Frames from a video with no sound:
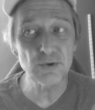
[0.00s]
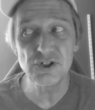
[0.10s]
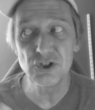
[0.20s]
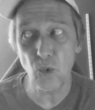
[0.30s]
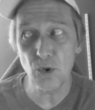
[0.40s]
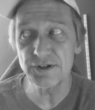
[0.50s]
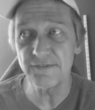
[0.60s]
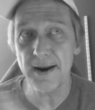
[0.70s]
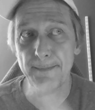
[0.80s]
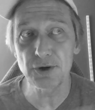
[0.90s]
those doors of
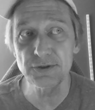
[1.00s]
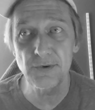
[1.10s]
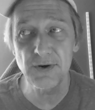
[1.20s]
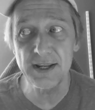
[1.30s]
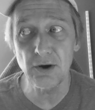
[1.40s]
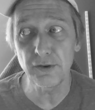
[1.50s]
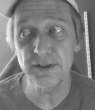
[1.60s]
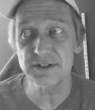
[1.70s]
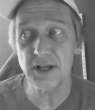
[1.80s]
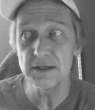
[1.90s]
opportunity all of a
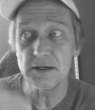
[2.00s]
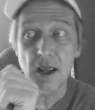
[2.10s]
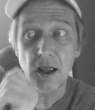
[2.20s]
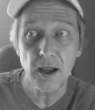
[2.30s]
sudden